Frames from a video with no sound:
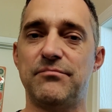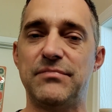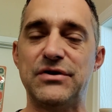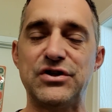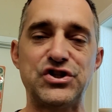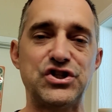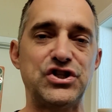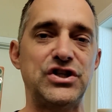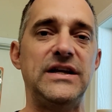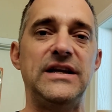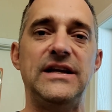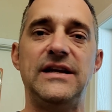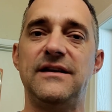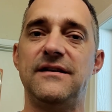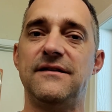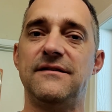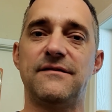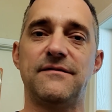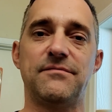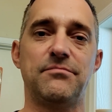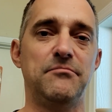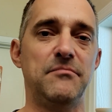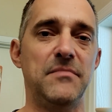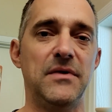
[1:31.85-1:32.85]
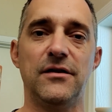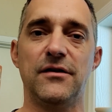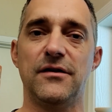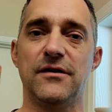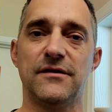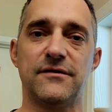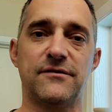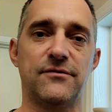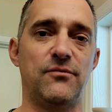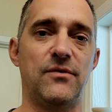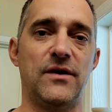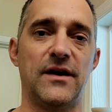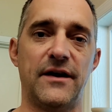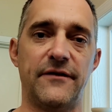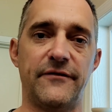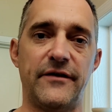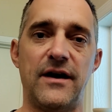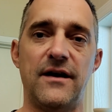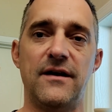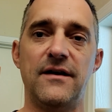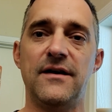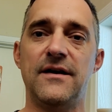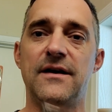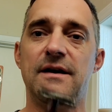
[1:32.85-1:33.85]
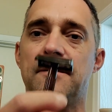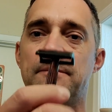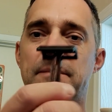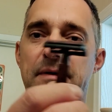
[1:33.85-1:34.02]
machined, milled, whatever.